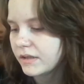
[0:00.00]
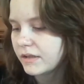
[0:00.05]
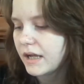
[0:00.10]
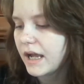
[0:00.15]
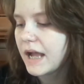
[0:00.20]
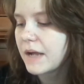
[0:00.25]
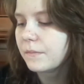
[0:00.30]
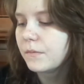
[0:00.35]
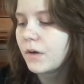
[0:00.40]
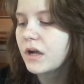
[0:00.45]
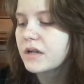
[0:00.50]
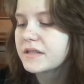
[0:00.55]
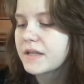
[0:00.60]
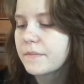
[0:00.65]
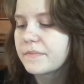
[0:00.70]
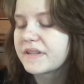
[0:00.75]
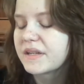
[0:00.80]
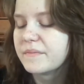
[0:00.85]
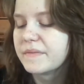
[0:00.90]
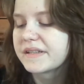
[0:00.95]
I walked
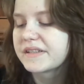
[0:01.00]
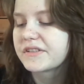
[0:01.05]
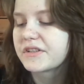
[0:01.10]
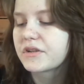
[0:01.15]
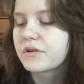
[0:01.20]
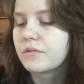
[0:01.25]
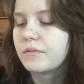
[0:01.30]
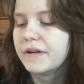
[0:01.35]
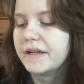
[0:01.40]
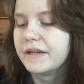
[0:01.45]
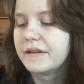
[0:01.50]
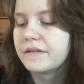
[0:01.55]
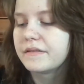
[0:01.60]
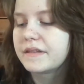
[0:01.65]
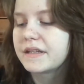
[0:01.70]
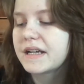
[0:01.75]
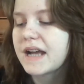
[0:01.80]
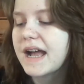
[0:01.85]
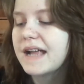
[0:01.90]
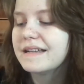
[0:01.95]
up to Mr. Quinn,
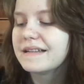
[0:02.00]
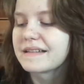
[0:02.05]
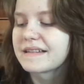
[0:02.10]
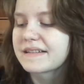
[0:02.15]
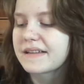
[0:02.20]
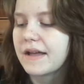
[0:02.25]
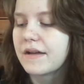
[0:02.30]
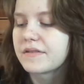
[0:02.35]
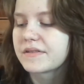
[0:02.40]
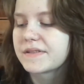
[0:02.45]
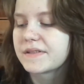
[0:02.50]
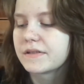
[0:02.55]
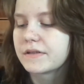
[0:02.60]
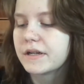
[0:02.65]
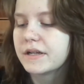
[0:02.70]
the guidance counselor,